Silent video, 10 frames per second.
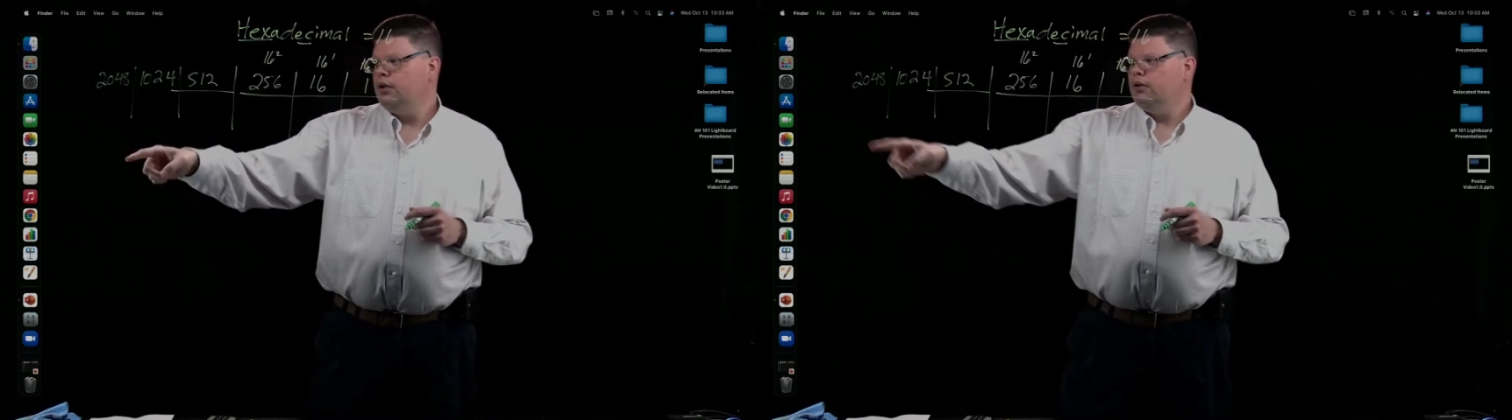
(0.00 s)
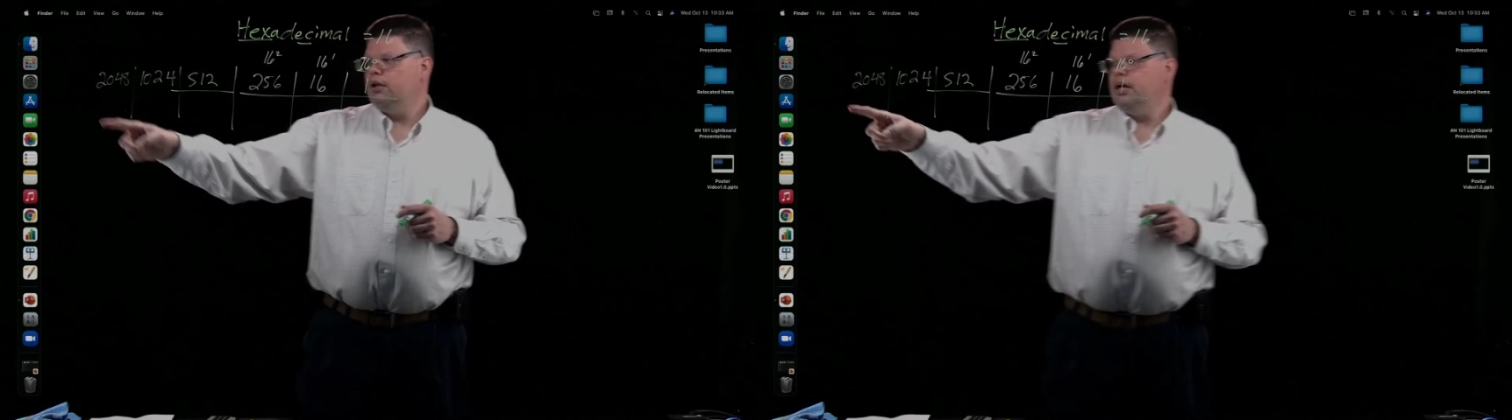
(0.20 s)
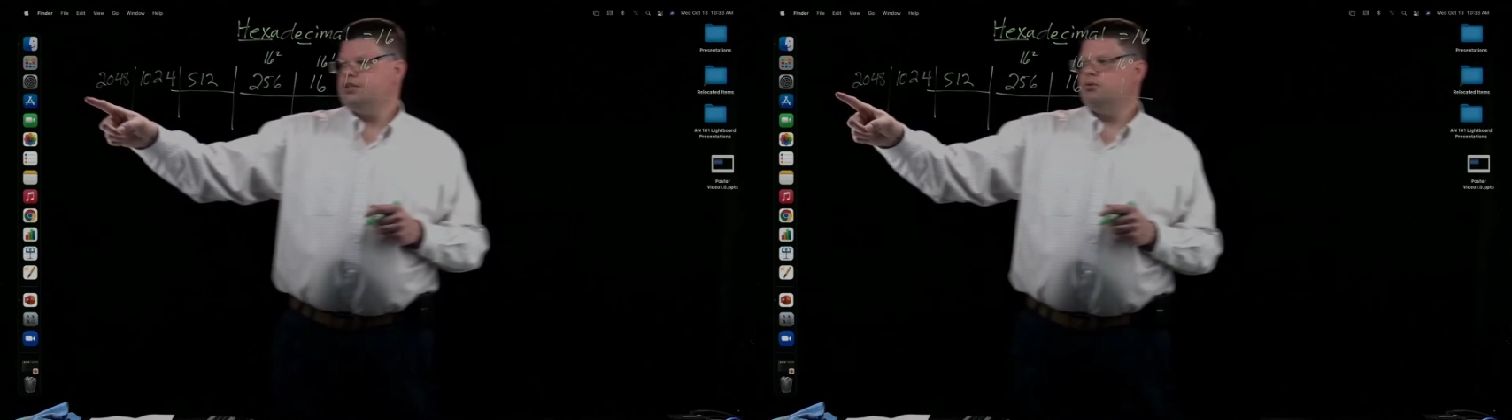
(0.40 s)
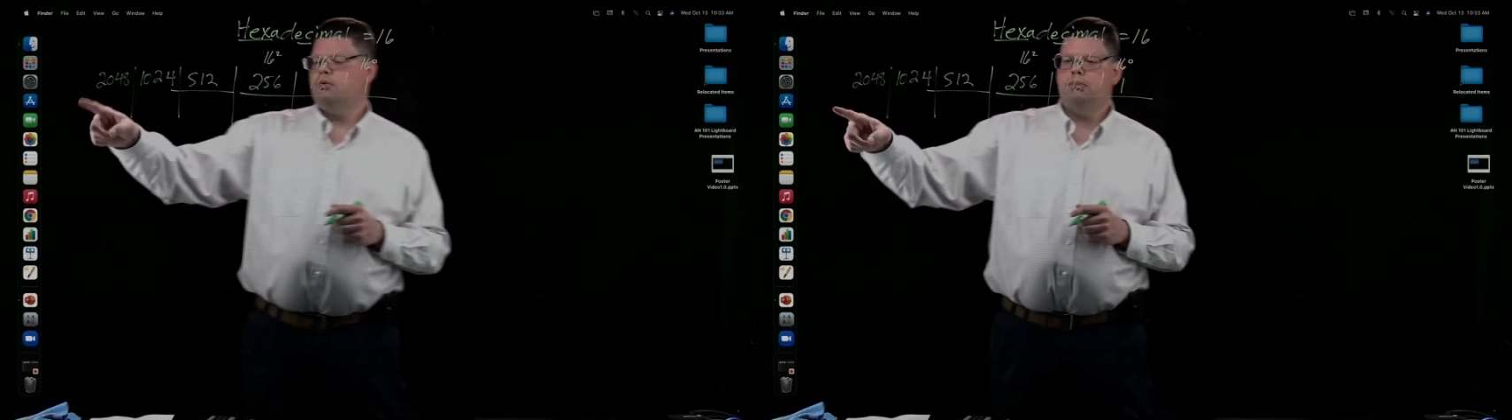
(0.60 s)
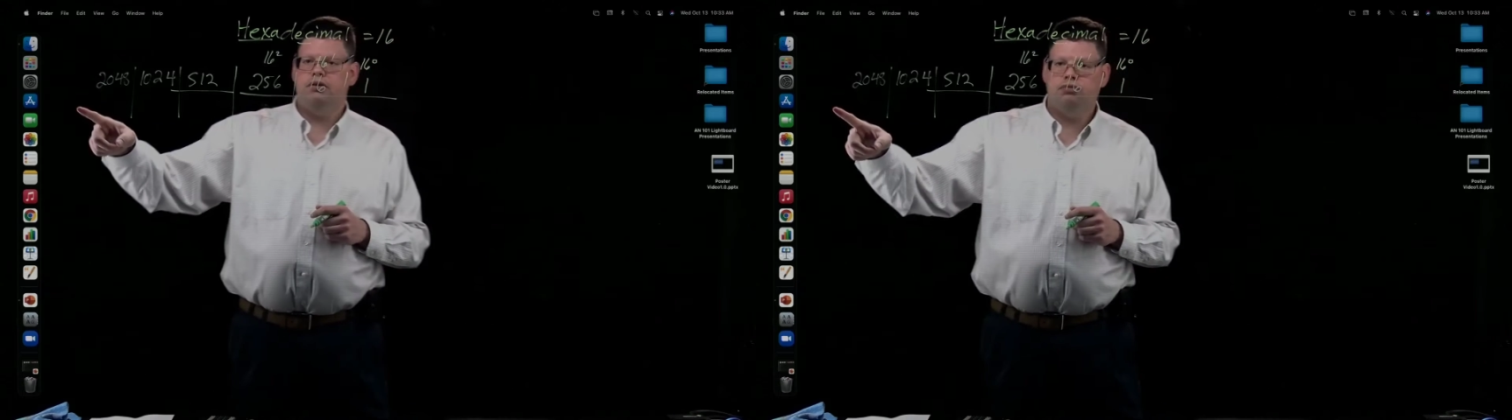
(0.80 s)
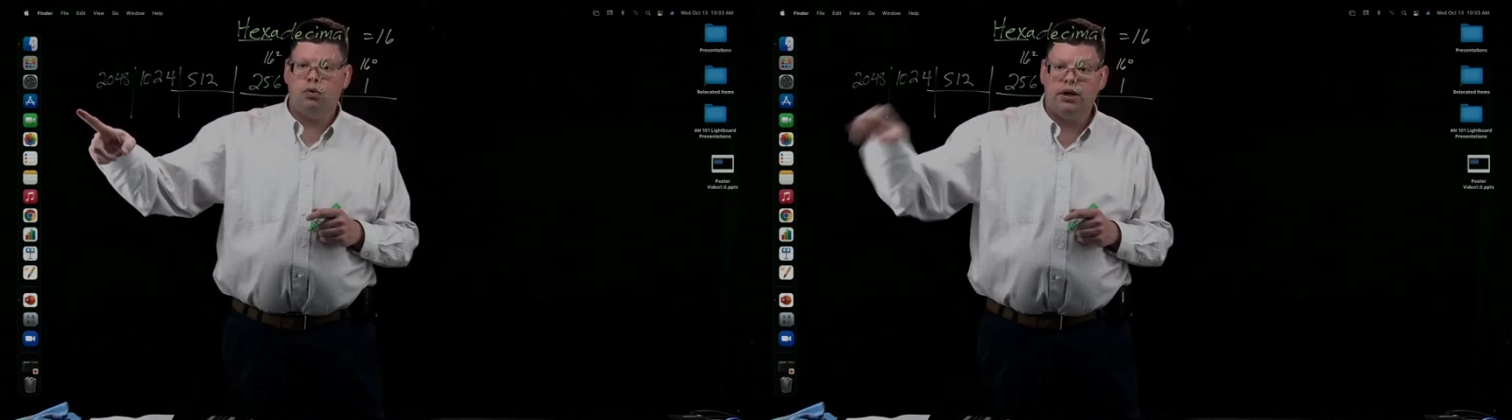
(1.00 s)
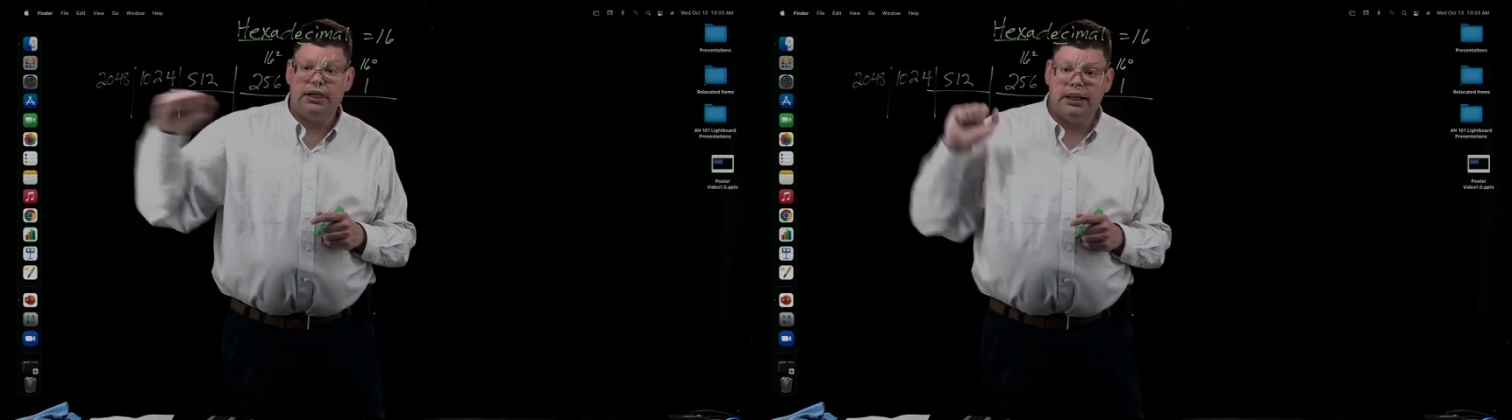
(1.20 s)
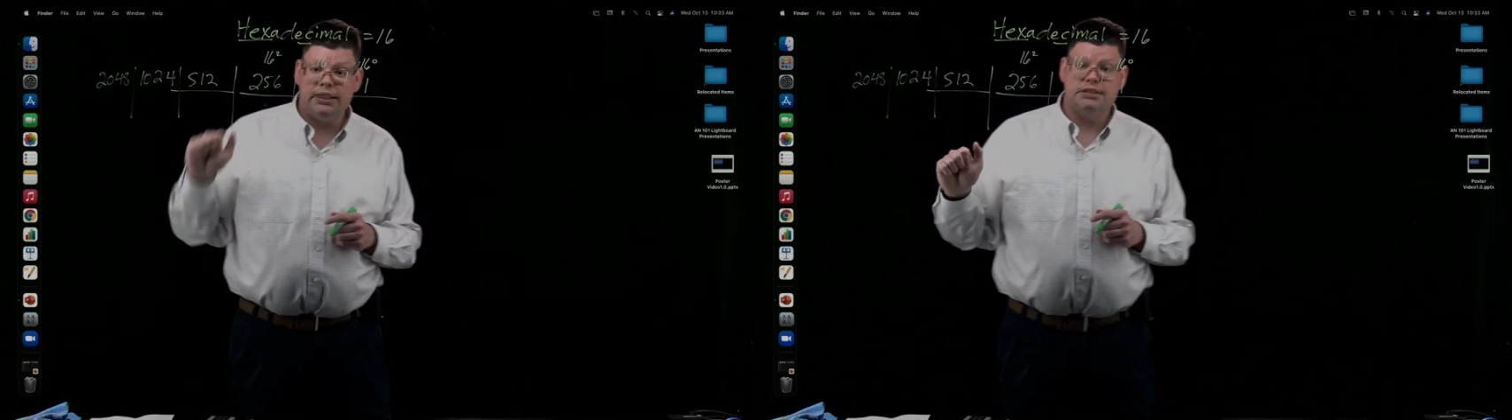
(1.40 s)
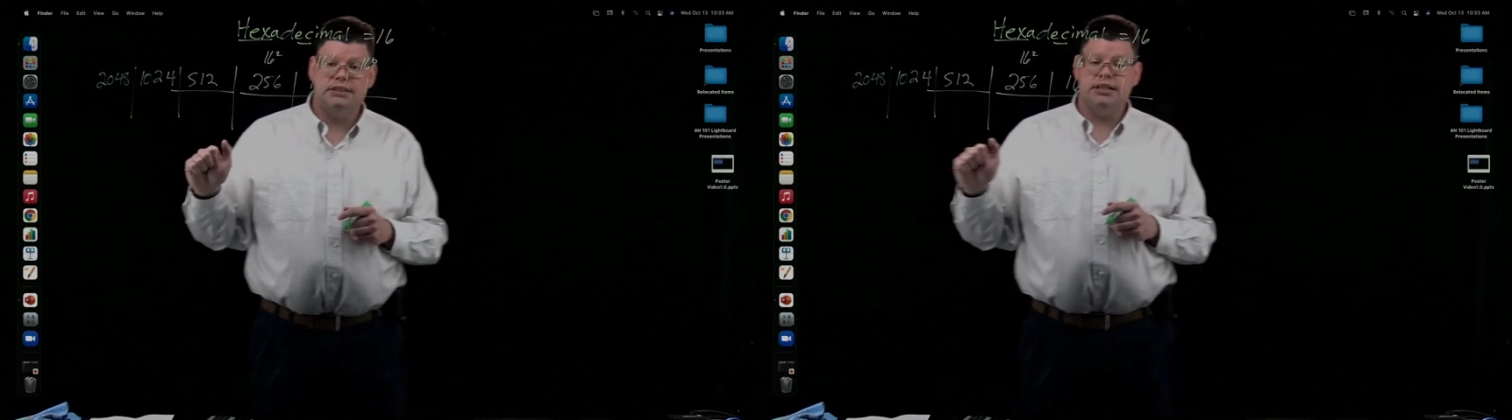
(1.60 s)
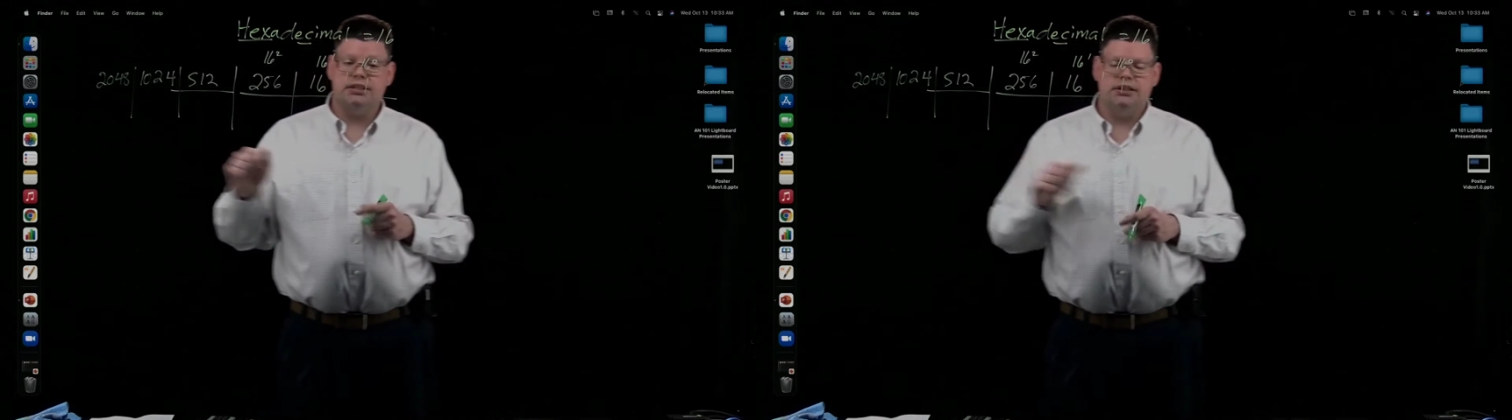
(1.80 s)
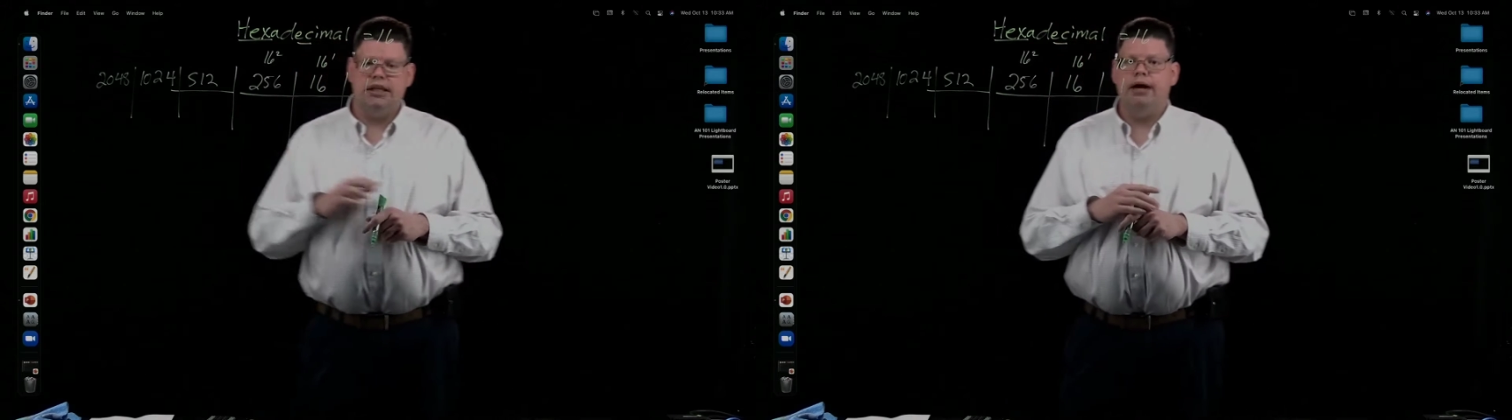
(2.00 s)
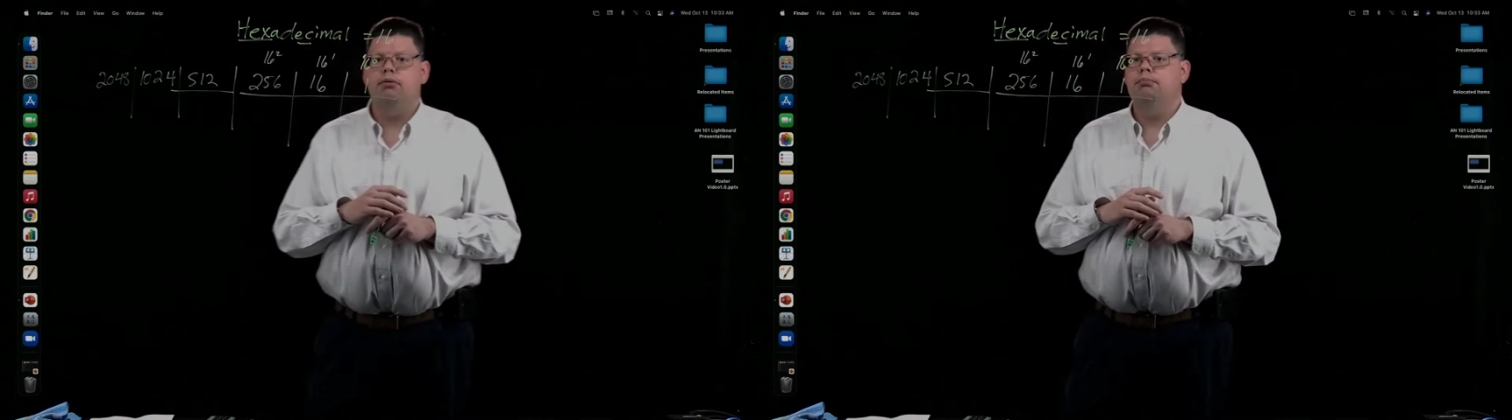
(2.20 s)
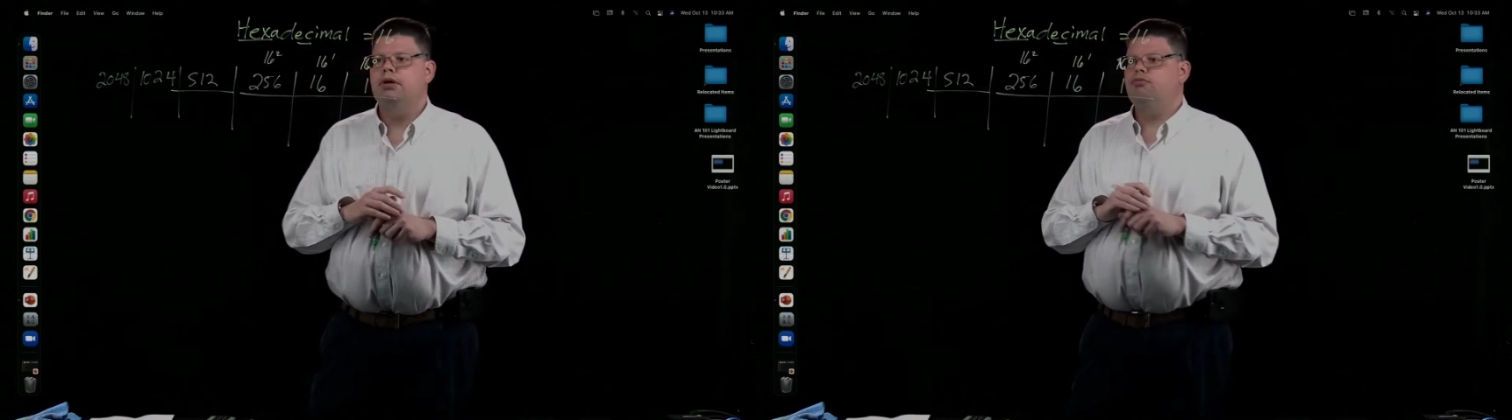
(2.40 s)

The next one would be 4096, and that would be